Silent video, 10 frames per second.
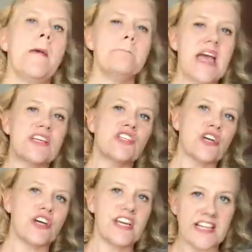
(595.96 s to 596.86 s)
Make
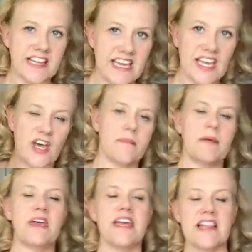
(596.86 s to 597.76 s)
sure you click on my
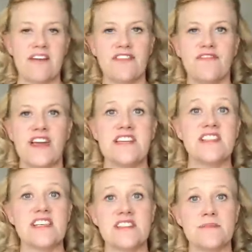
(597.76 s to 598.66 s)
big laughing face
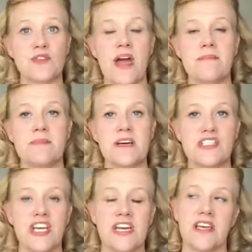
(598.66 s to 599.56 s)
to subscribe to my
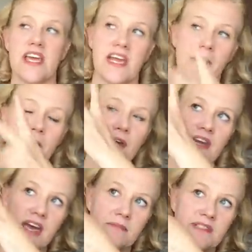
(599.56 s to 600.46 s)
channel and I'm
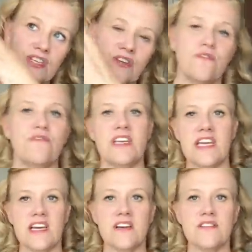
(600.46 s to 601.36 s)
putting up two
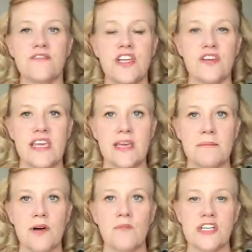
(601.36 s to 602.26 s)
videos for you to keep
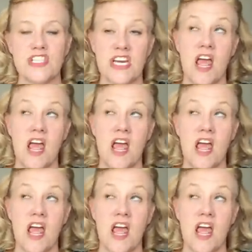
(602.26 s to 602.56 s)
on watching.